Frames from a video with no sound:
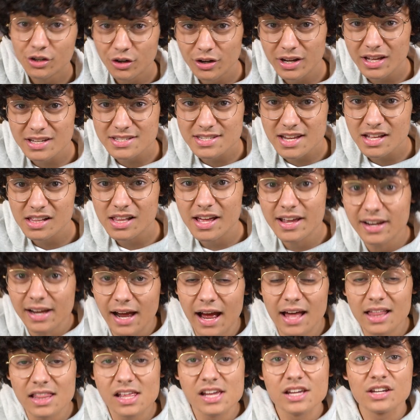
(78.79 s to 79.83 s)
You know what else I like?
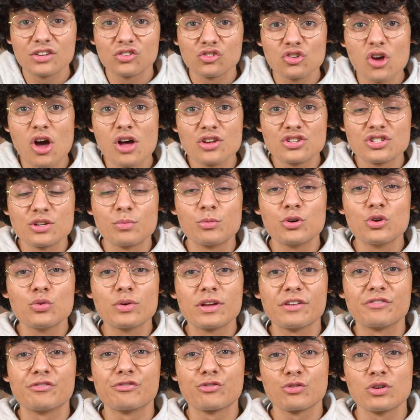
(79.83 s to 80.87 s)
I like someone who
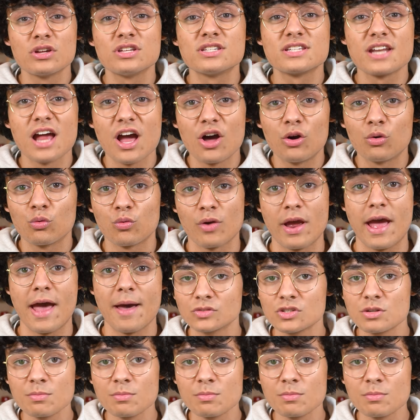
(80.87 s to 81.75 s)
can freestyle rap.